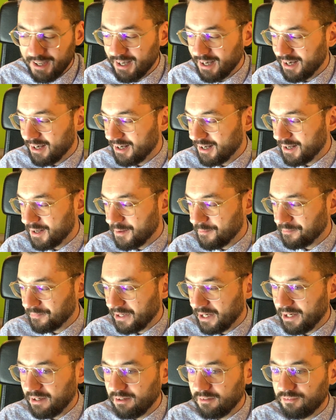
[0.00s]

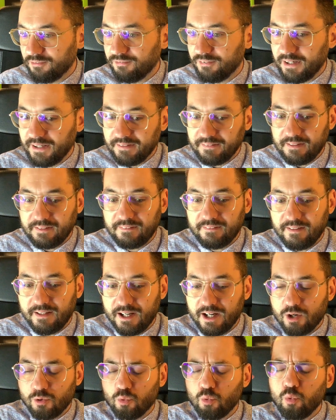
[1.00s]
I find that they
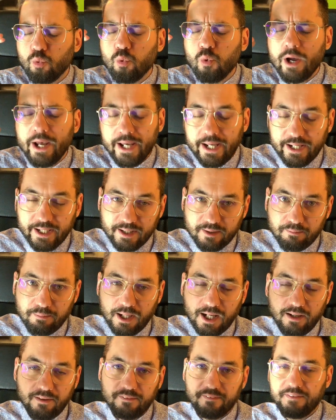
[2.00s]
are way
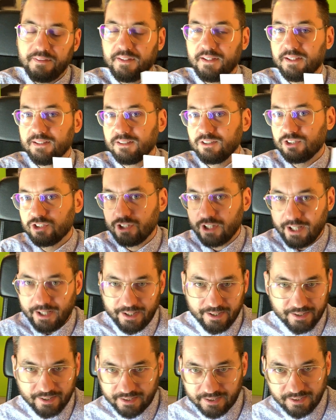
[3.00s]
above the
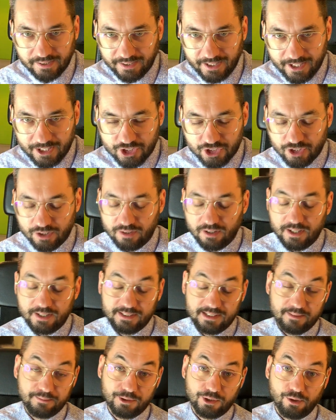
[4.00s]
entire collection
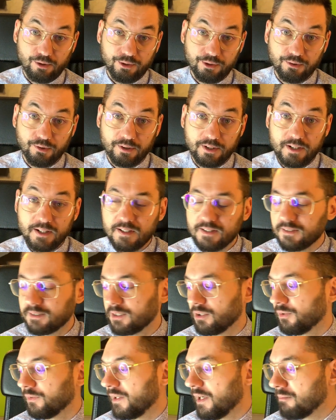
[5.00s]
Les Absolus d'Orient,
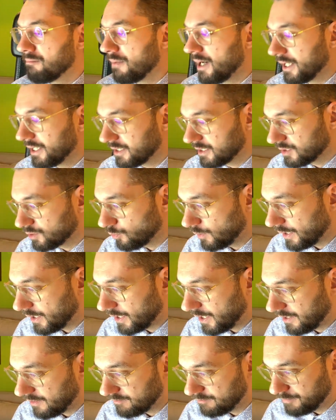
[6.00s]
so they might as well
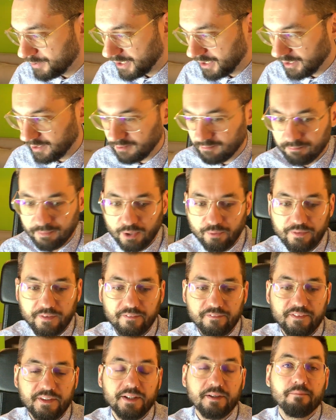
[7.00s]
have been both
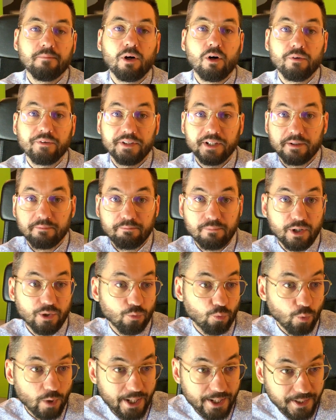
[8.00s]
of them on number
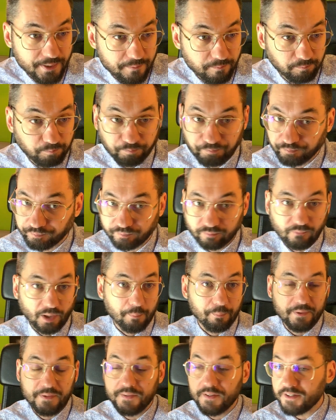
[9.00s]
1,
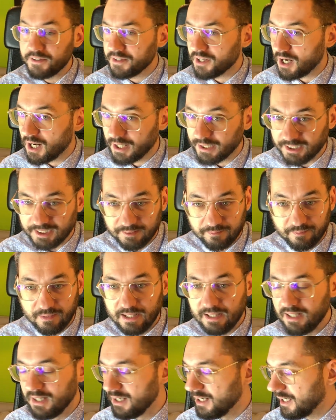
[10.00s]
but they're not.
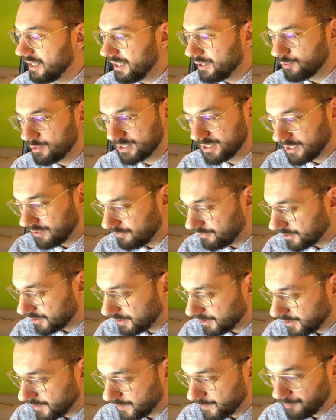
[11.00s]
It was
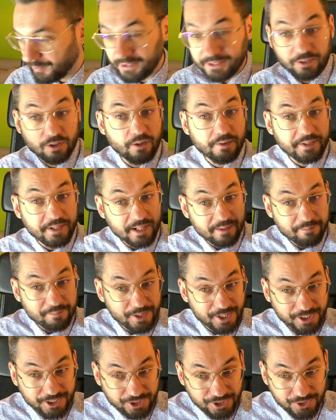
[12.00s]
difficult, but on
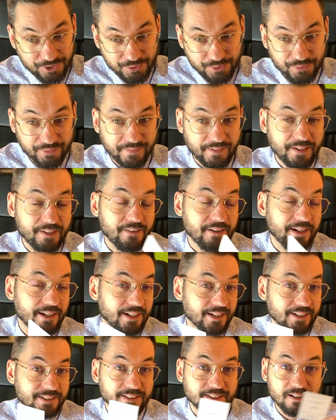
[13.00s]
number 2 there
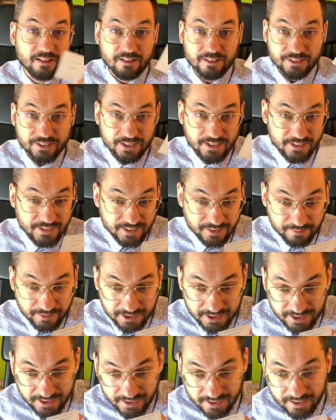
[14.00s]
is Encens
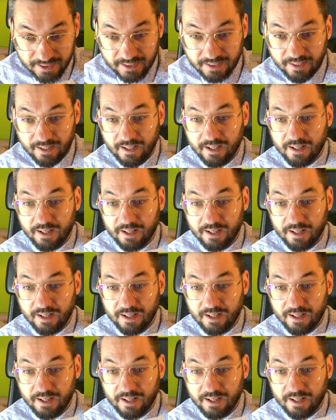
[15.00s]
Mythique.